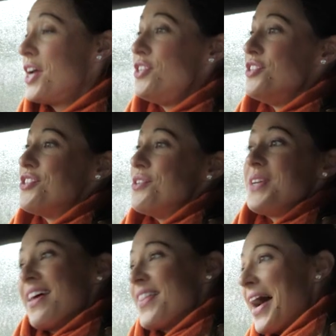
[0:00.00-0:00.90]
You do
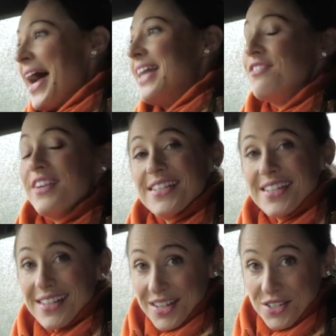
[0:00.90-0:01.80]
get that
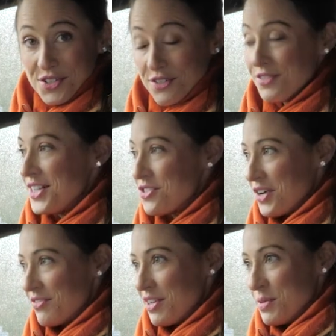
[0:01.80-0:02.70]
elevated SUV
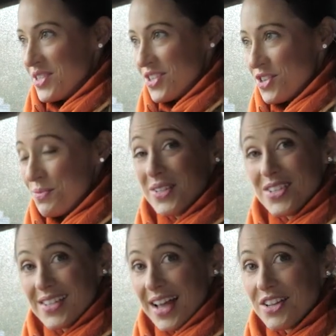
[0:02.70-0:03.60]
driving position, which
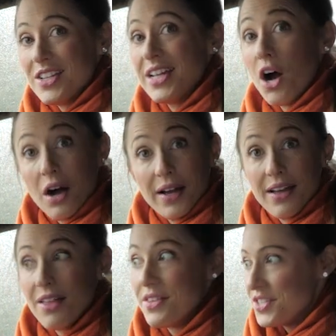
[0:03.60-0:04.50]
is actually
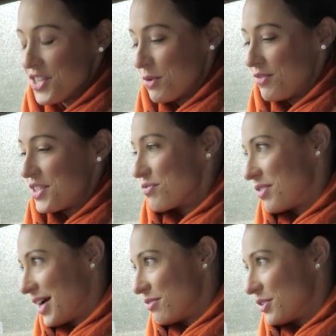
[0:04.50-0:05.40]
higher than some of its
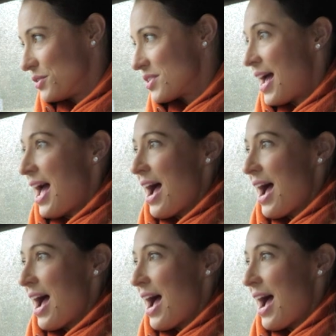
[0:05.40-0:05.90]
rivals,